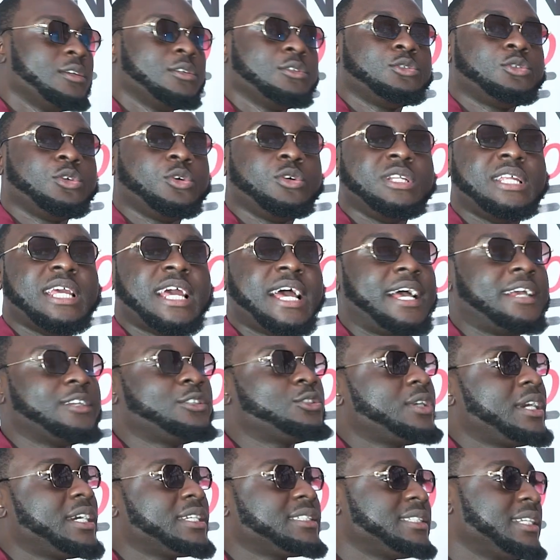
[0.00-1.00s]
So they are
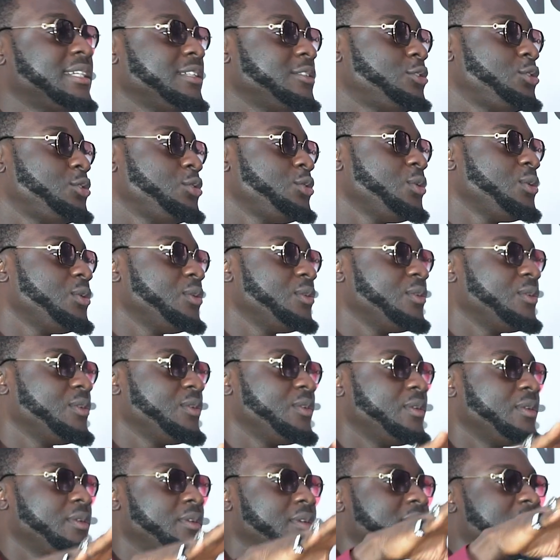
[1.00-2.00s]
attracted to
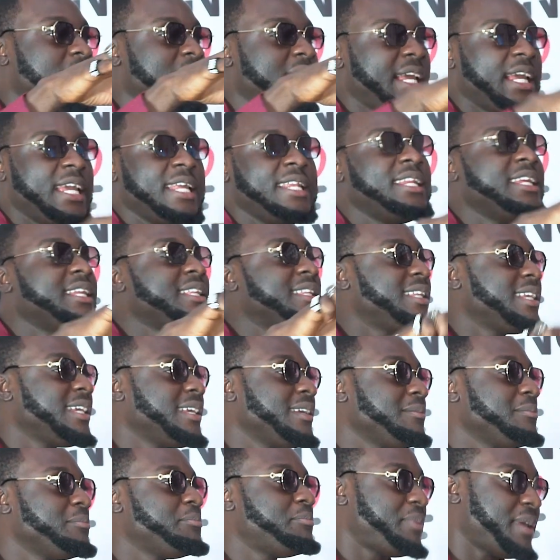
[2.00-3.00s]

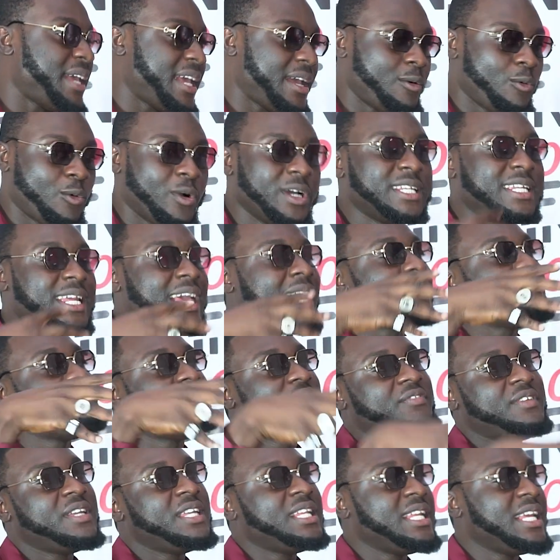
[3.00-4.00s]
anything per what they are
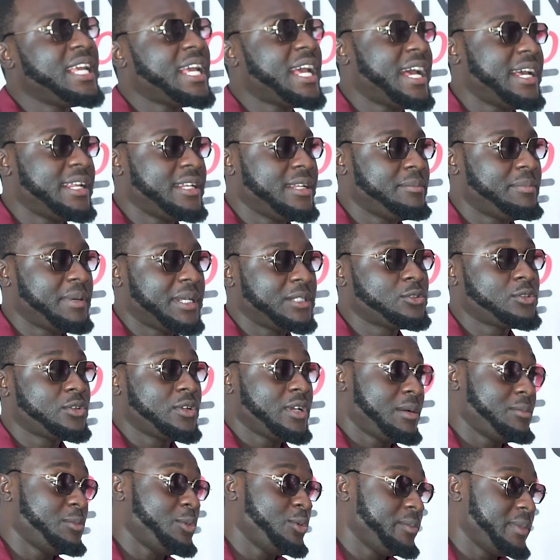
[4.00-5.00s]
feeling at the
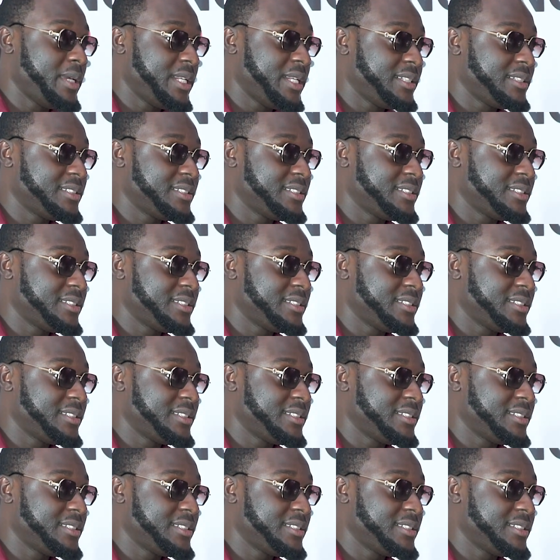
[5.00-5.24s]
particular moment.